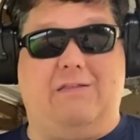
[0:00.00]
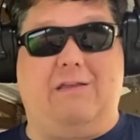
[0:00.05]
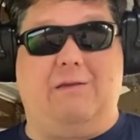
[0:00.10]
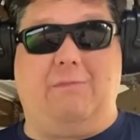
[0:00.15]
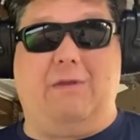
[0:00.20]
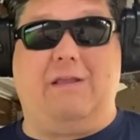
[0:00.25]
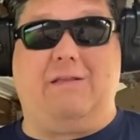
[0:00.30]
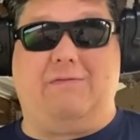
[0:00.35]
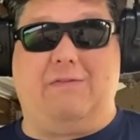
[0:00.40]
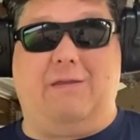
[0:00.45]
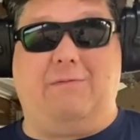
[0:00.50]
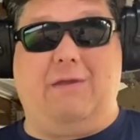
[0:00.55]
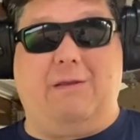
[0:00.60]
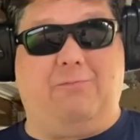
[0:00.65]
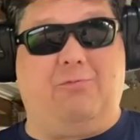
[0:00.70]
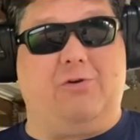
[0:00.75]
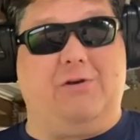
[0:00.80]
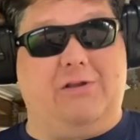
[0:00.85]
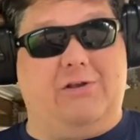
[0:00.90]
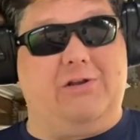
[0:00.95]
They make
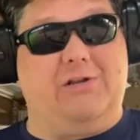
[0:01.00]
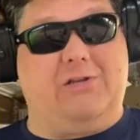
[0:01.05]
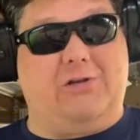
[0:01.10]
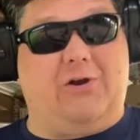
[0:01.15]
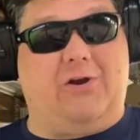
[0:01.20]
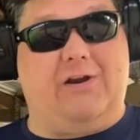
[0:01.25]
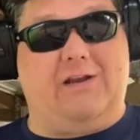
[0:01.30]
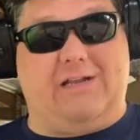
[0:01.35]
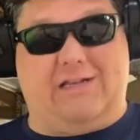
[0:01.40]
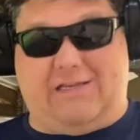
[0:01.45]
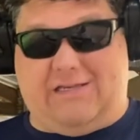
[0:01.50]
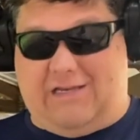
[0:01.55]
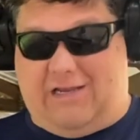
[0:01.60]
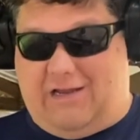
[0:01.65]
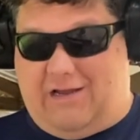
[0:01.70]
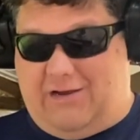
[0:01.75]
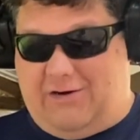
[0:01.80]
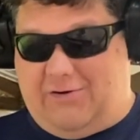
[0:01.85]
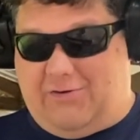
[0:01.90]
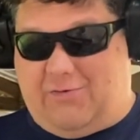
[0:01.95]
pretty good targets
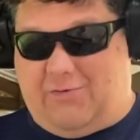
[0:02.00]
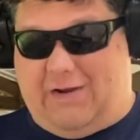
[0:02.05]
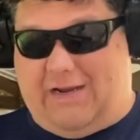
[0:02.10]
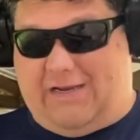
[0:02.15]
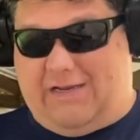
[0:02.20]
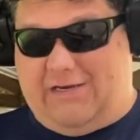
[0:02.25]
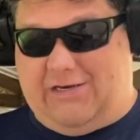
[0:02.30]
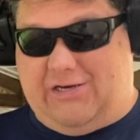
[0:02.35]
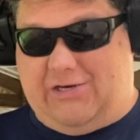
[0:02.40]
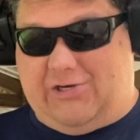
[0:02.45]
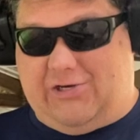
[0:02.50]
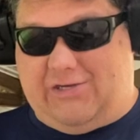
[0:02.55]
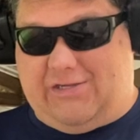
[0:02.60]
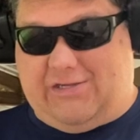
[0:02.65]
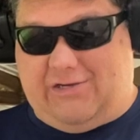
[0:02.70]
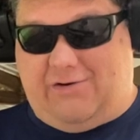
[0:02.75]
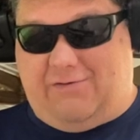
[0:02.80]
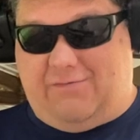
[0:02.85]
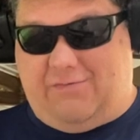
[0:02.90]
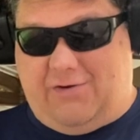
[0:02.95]
under the right conditions.
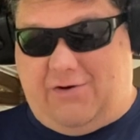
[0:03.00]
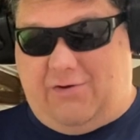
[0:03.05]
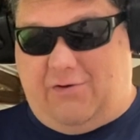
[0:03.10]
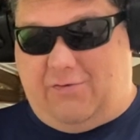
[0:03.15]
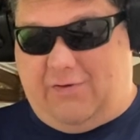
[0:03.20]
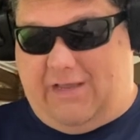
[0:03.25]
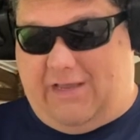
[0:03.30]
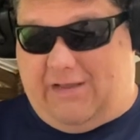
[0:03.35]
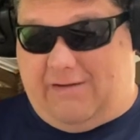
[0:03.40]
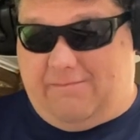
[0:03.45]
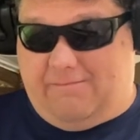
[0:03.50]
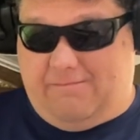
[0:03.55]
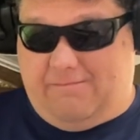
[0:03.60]
They're okay.